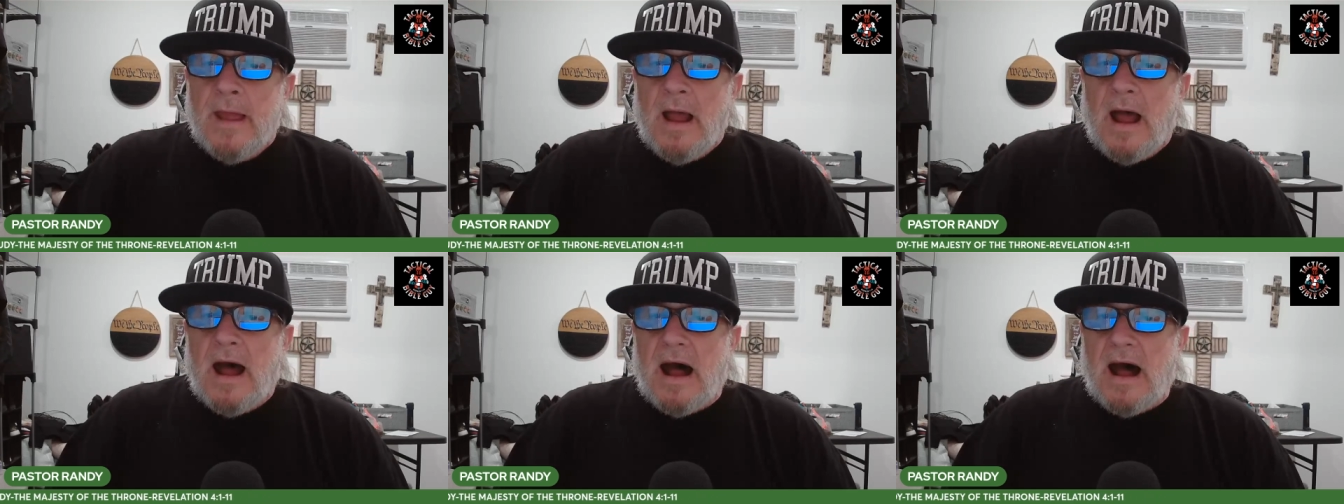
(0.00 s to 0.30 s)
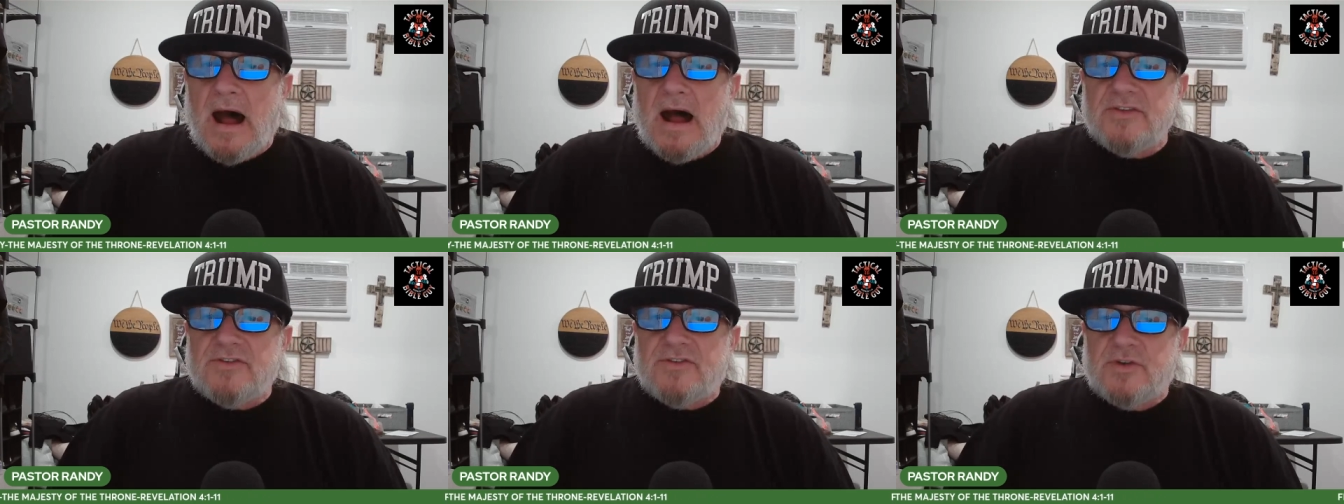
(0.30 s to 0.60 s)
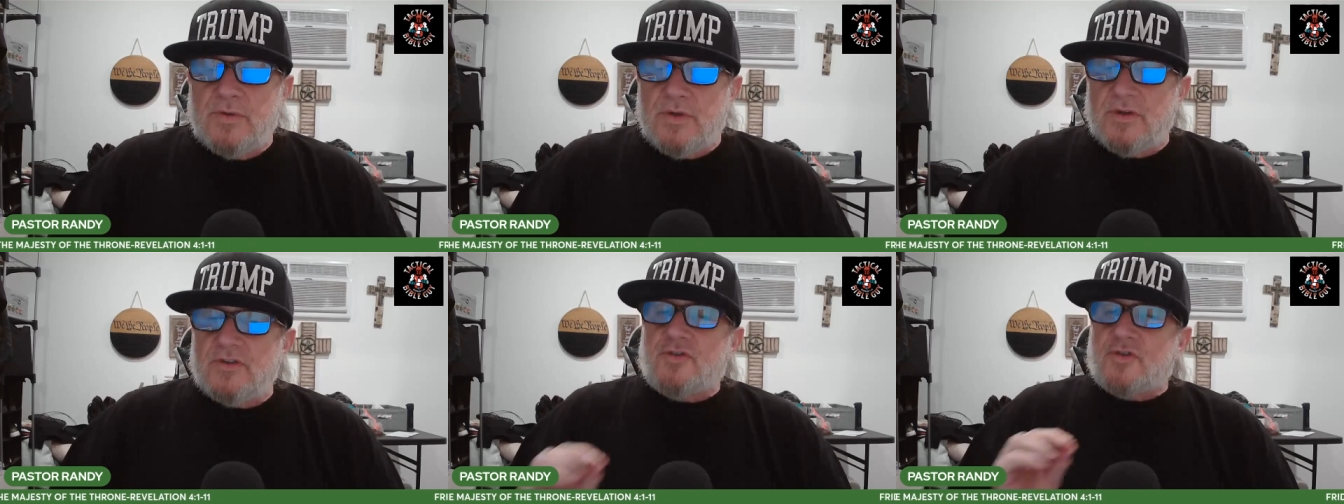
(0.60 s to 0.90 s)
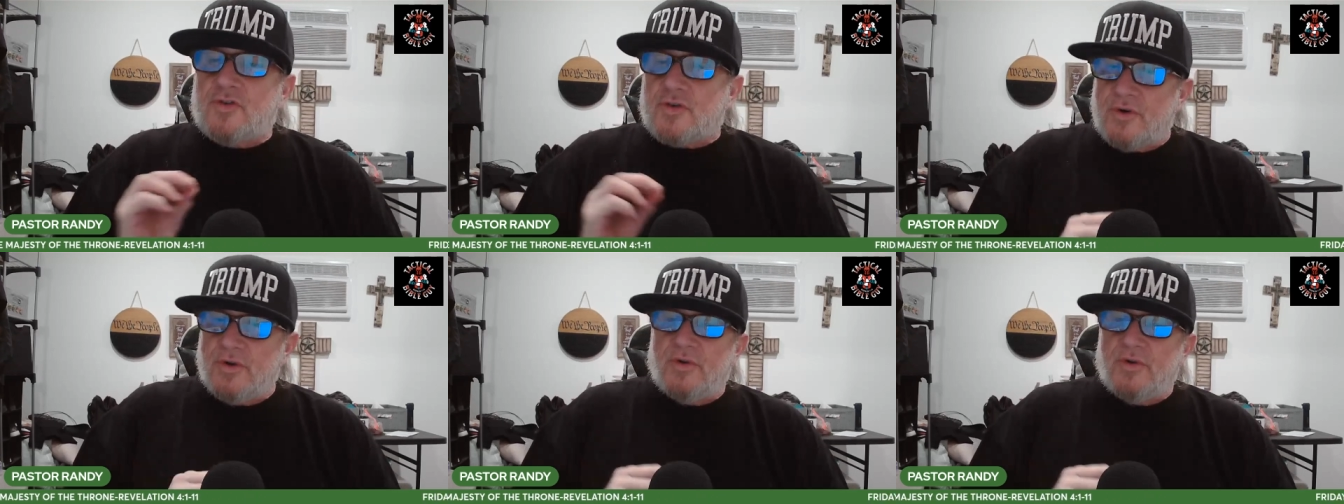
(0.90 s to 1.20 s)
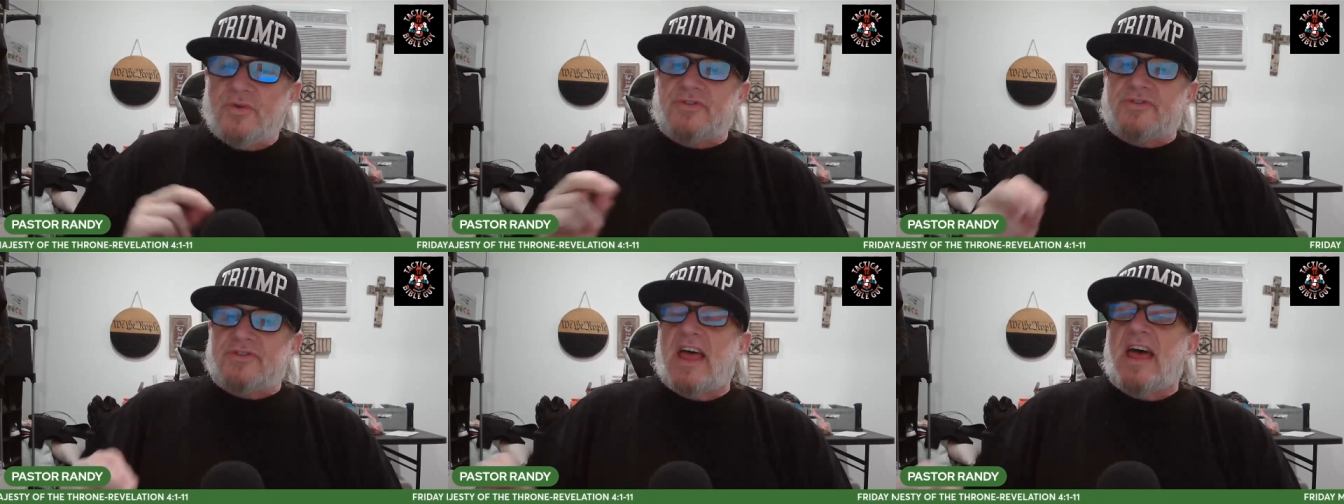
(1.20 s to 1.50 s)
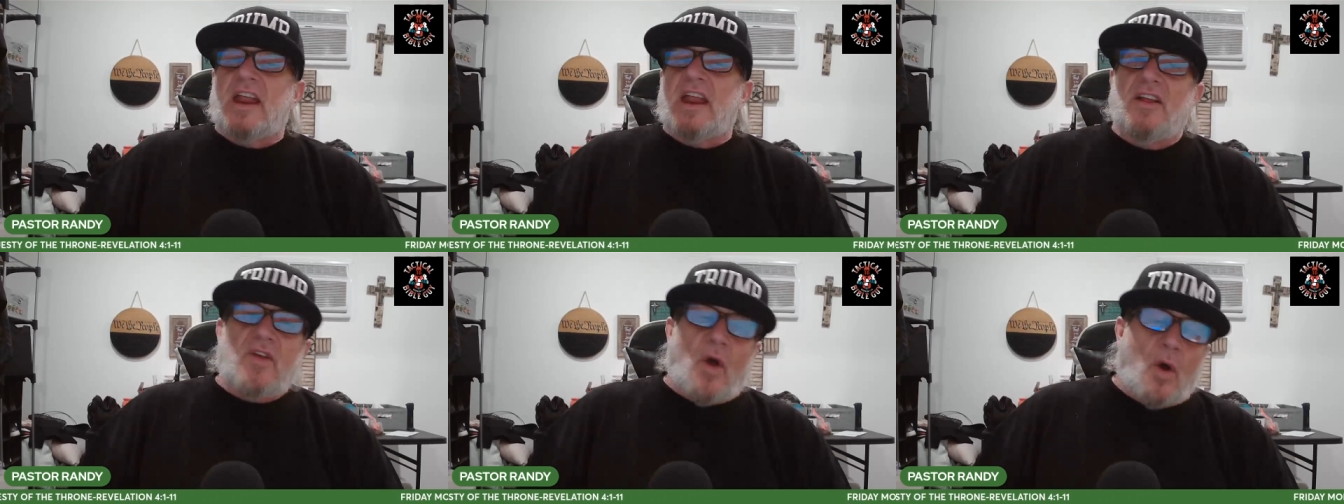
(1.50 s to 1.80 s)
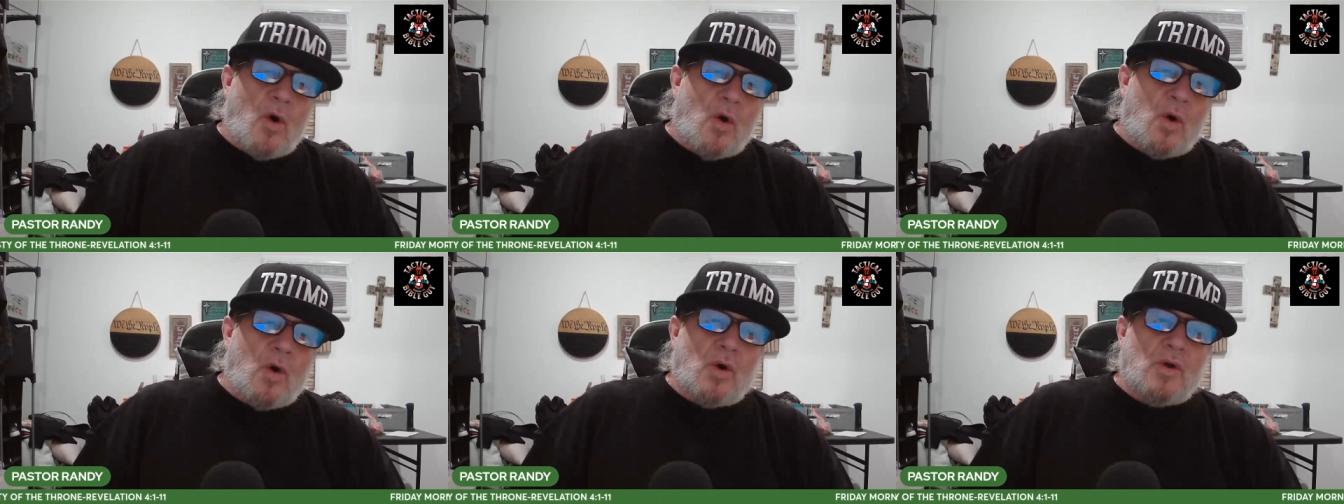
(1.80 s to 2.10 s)
uh, to the truths that it
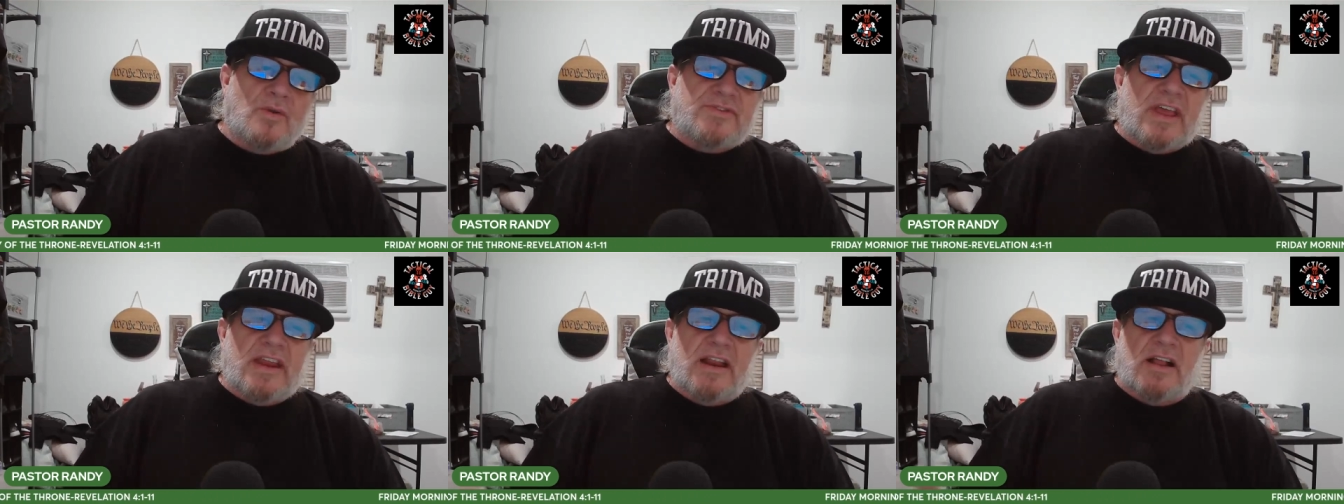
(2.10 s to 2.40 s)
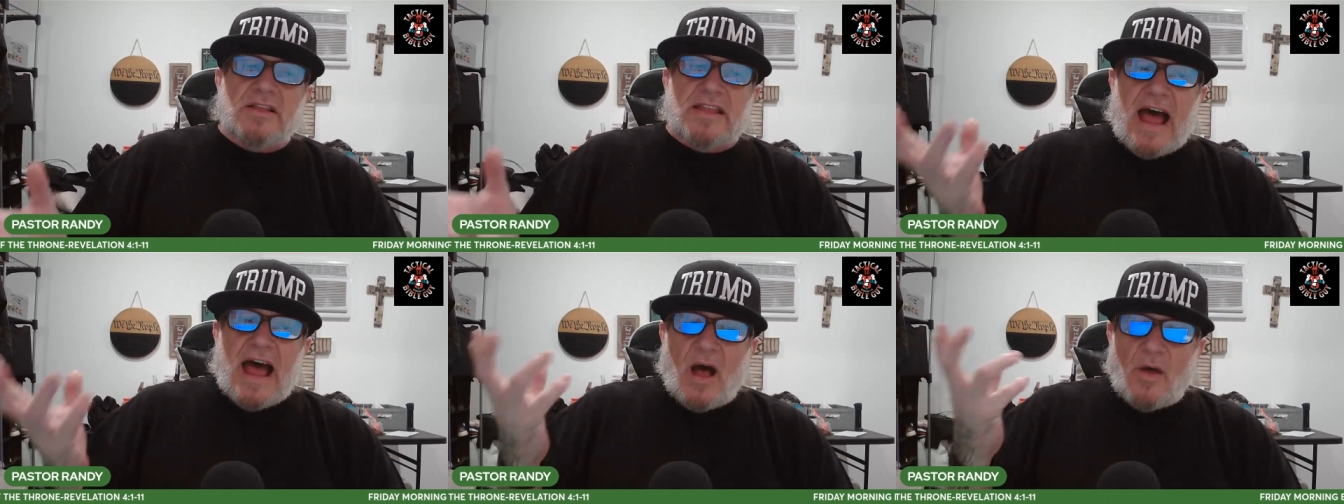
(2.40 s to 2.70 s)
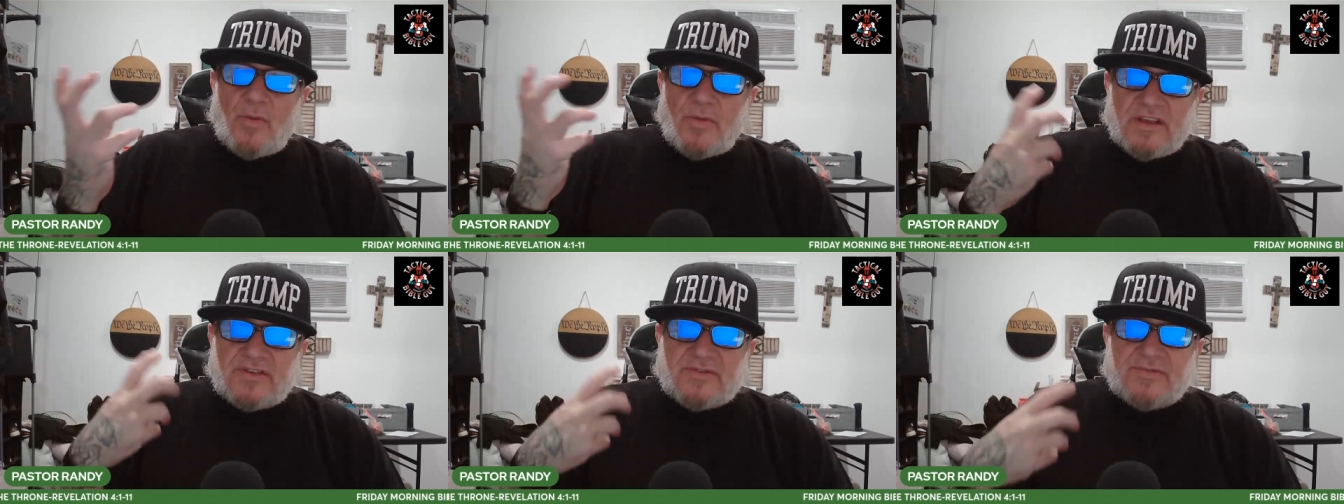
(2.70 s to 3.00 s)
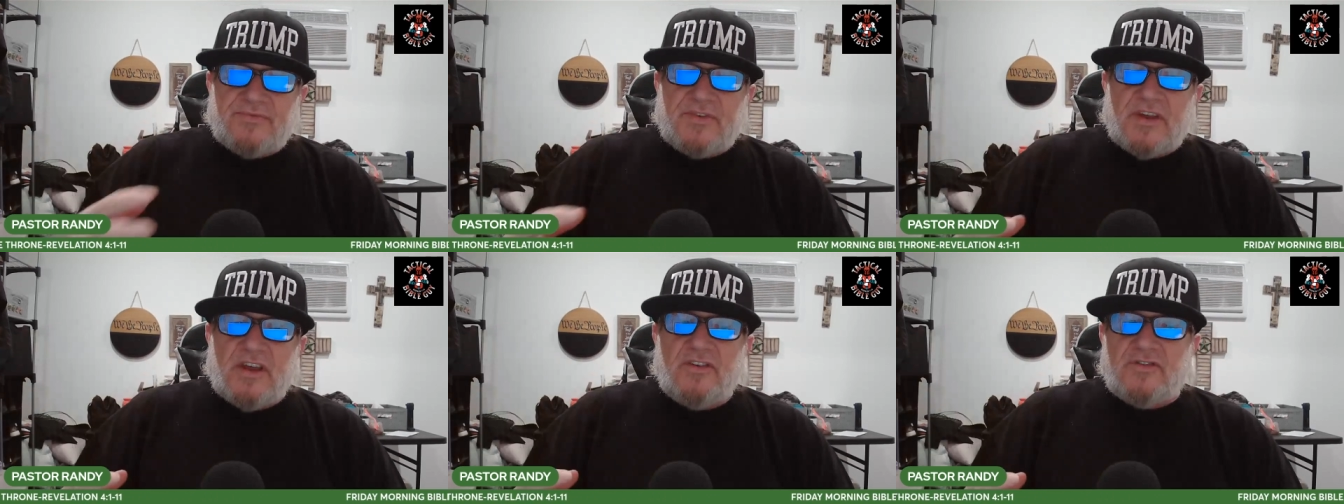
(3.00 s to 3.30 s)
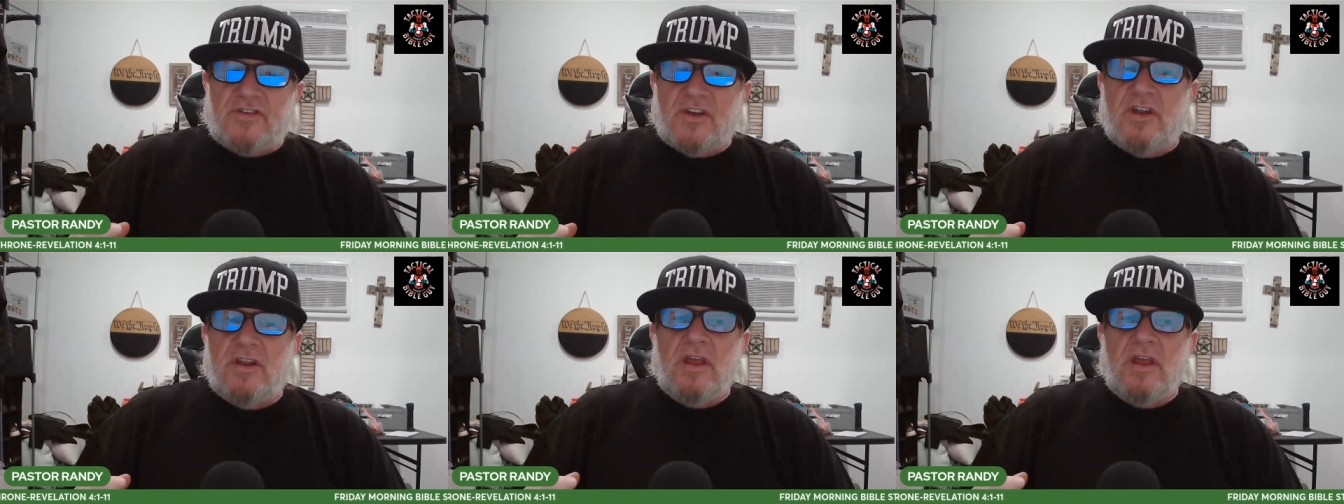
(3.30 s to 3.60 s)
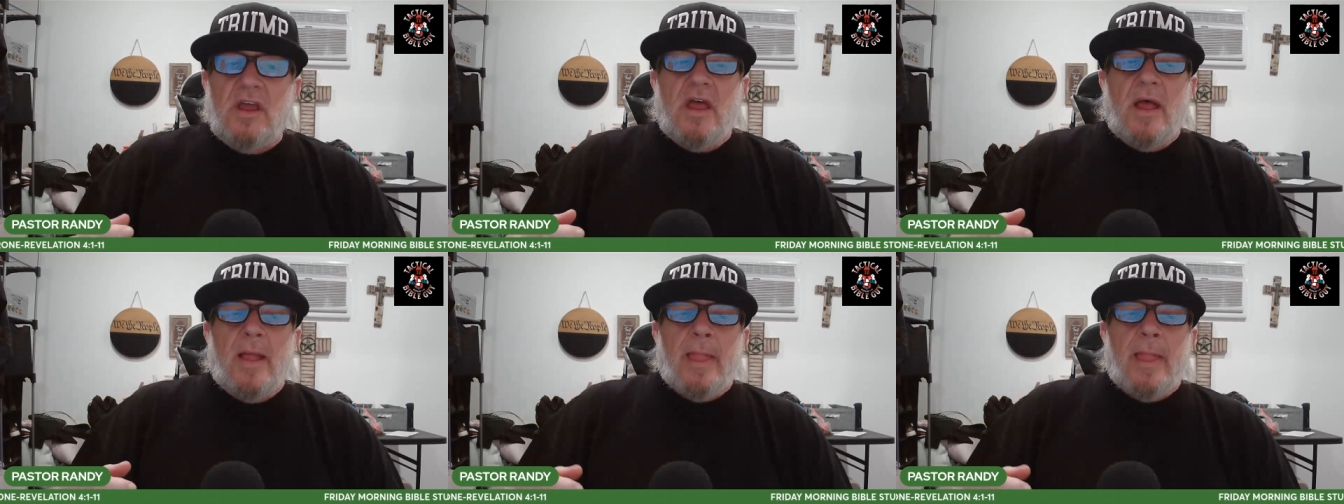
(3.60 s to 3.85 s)
holds and allow this vision